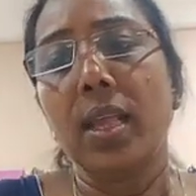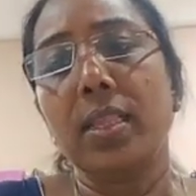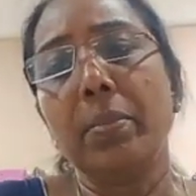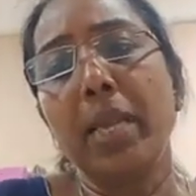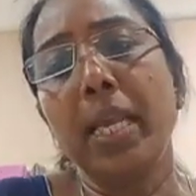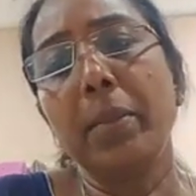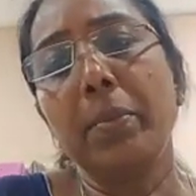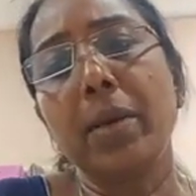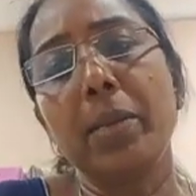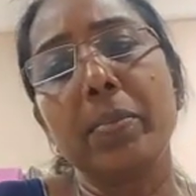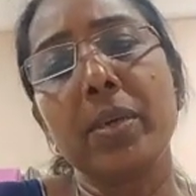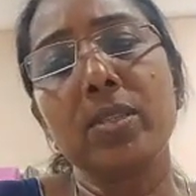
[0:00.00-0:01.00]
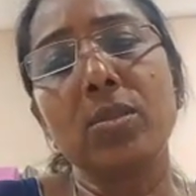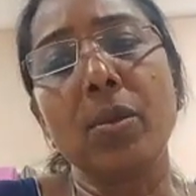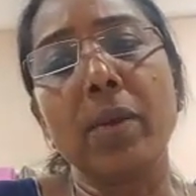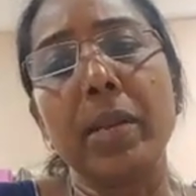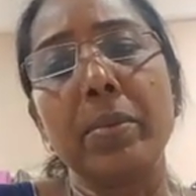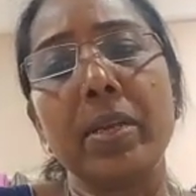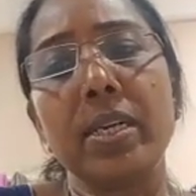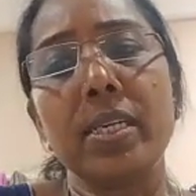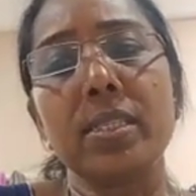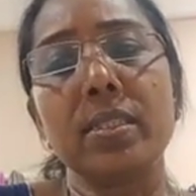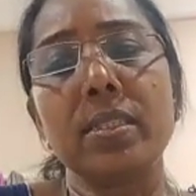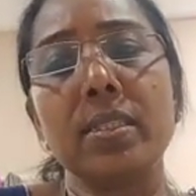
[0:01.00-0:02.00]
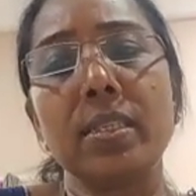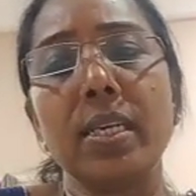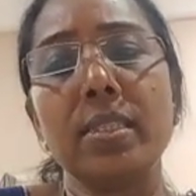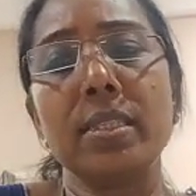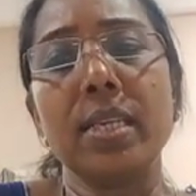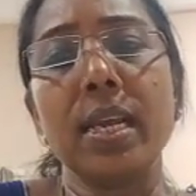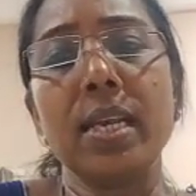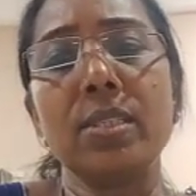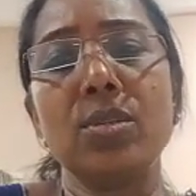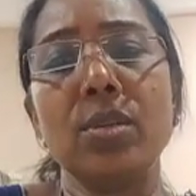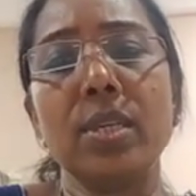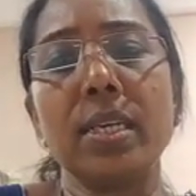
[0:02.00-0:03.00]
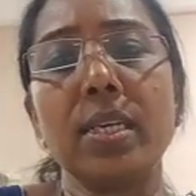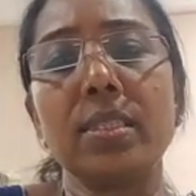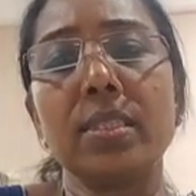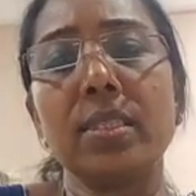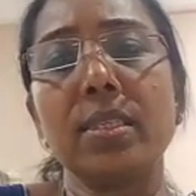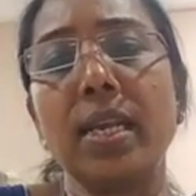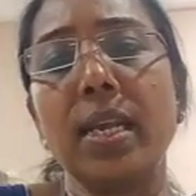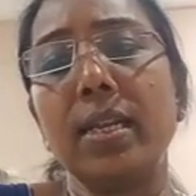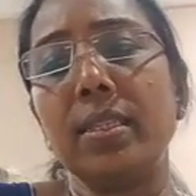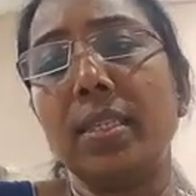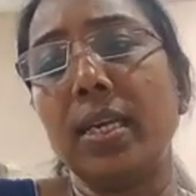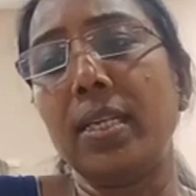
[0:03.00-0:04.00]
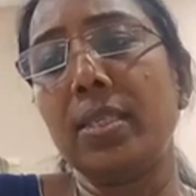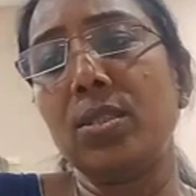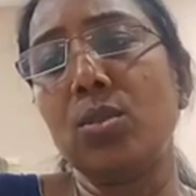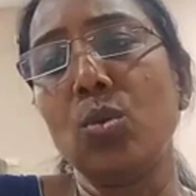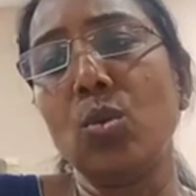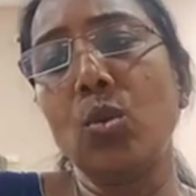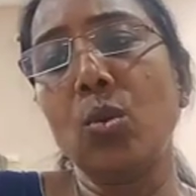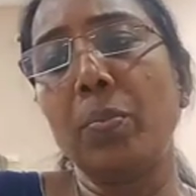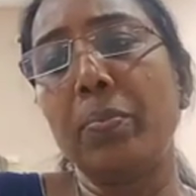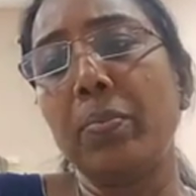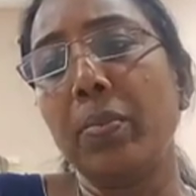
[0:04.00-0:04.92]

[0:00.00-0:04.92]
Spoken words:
The main purpose of arbitration is adjudication, and there is no